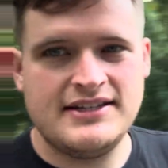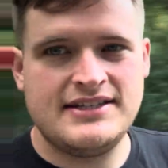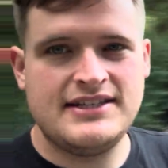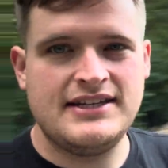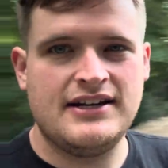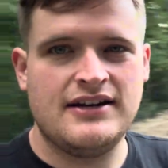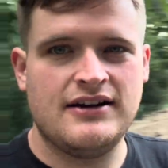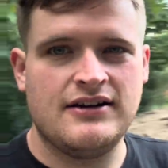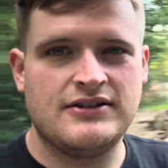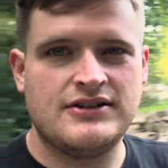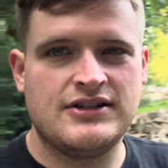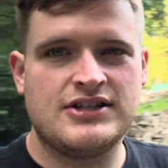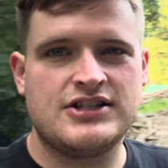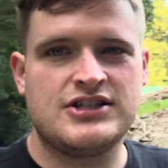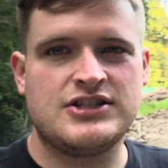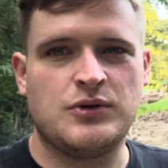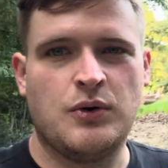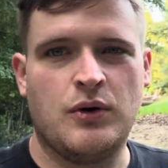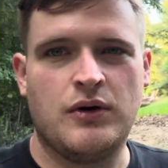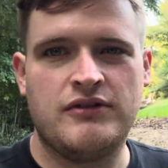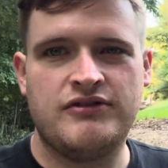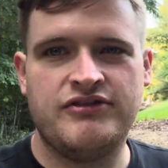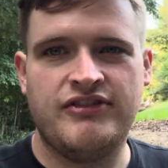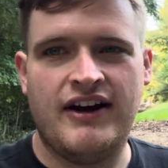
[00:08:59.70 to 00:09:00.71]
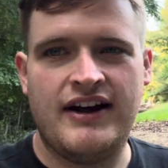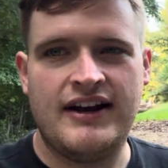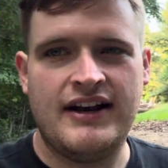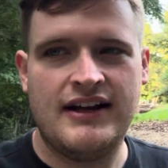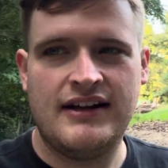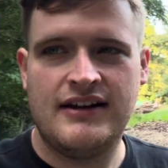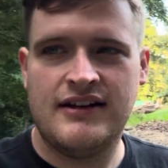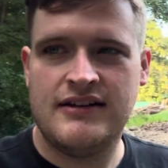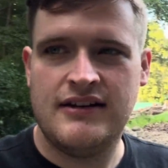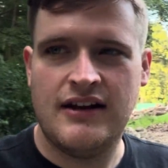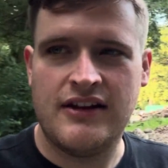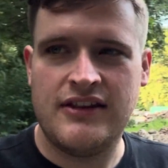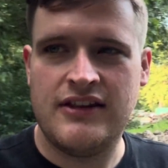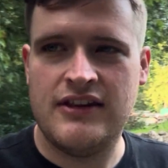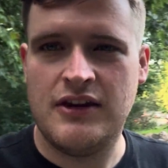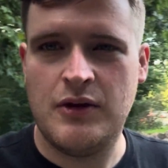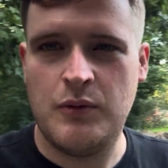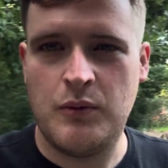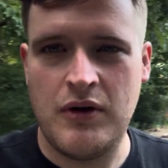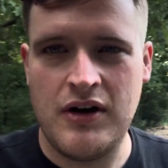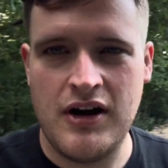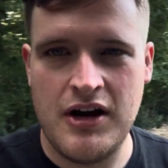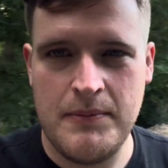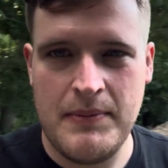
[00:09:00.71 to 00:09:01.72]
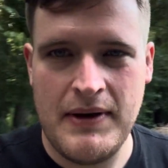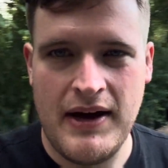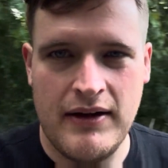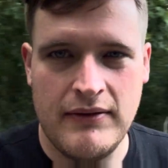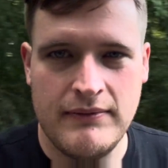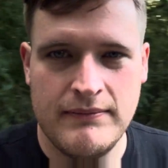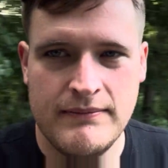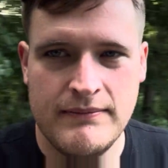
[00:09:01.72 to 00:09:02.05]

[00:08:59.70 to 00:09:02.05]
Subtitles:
here are just sword fighting, nothing to worry about.